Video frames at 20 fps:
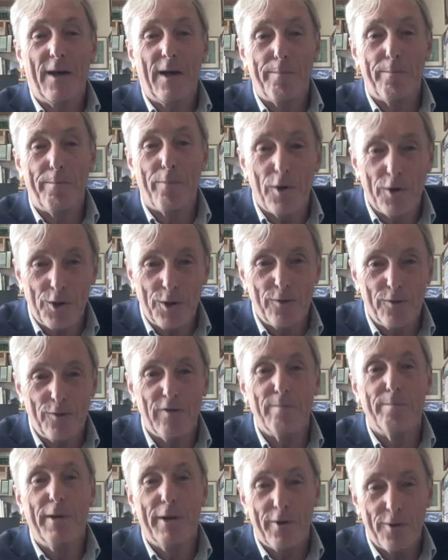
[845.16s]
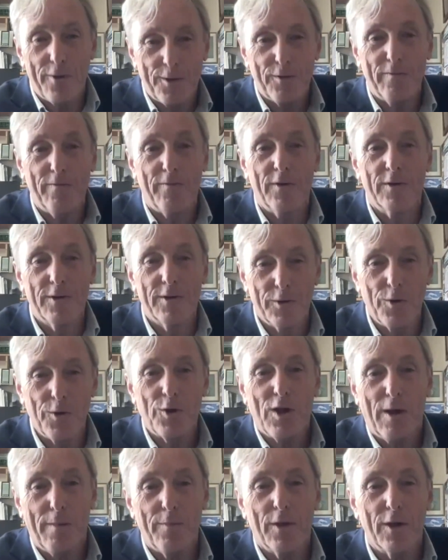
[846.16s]
a positive imperative to do
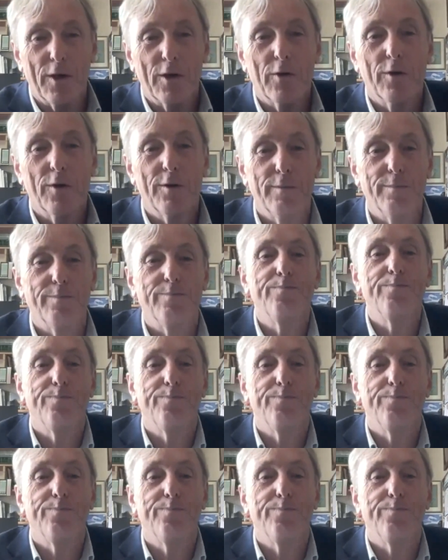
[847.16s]
something good.